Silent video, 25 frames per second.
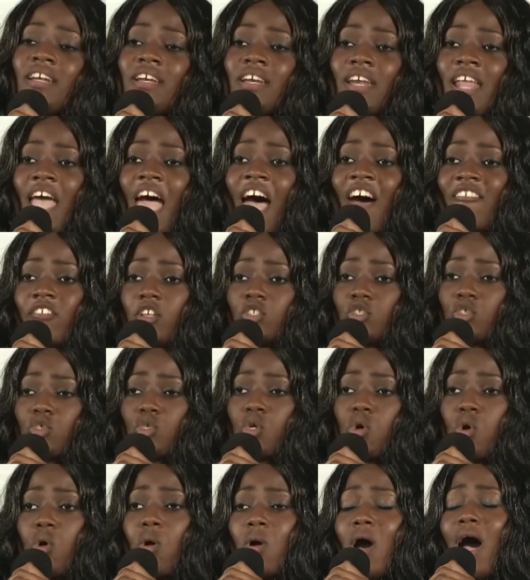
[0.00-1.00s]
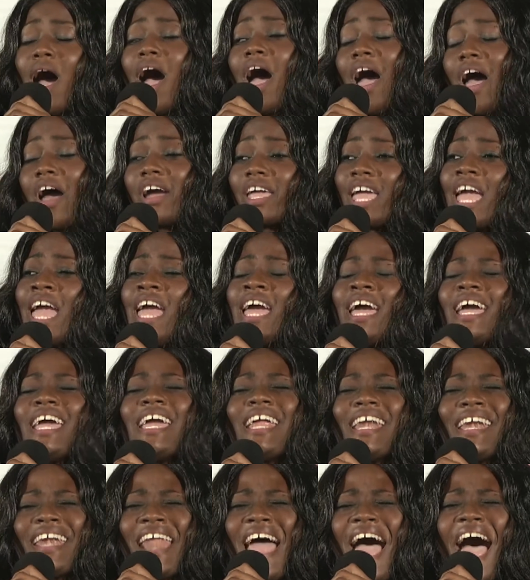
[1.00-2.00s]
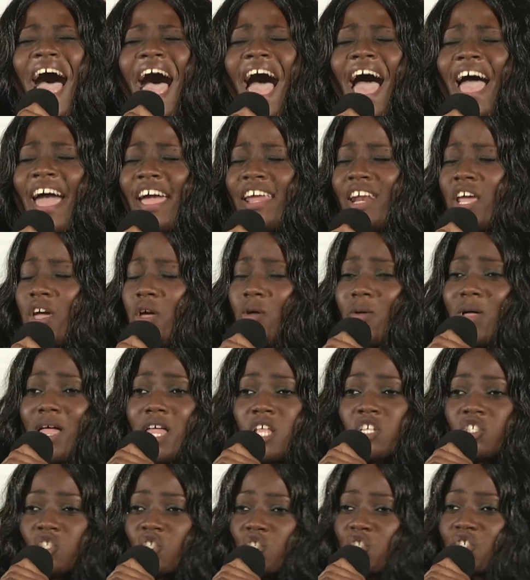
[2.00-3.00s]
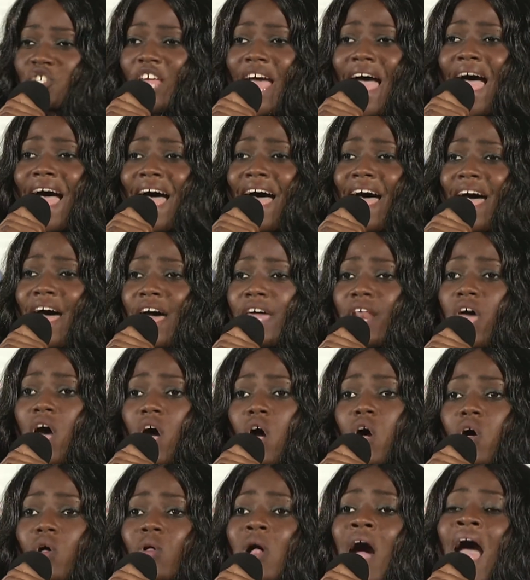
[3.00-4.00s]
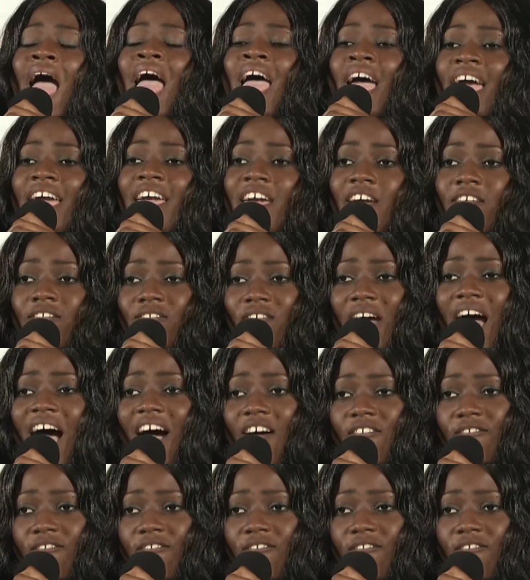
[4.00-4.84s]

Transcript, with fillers: never to work in anyone's shadow. If I